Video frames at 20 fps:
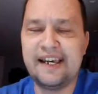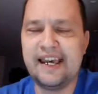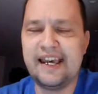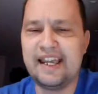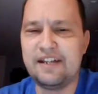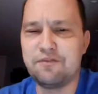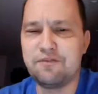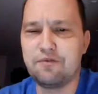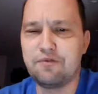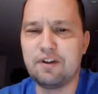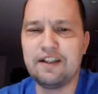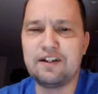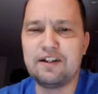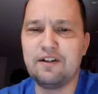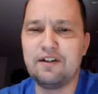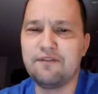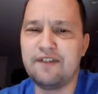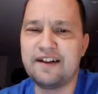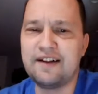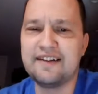and you really
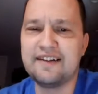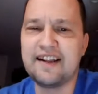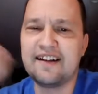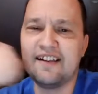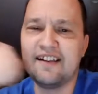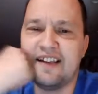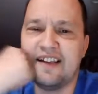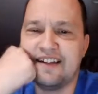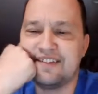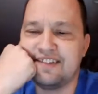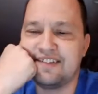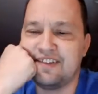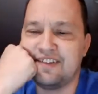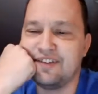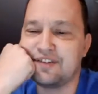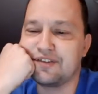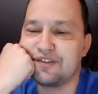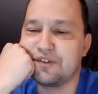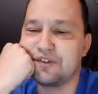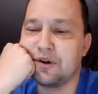don't find dandelions in
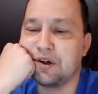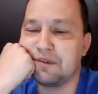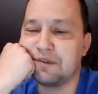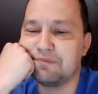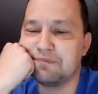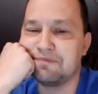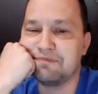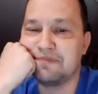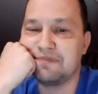the store.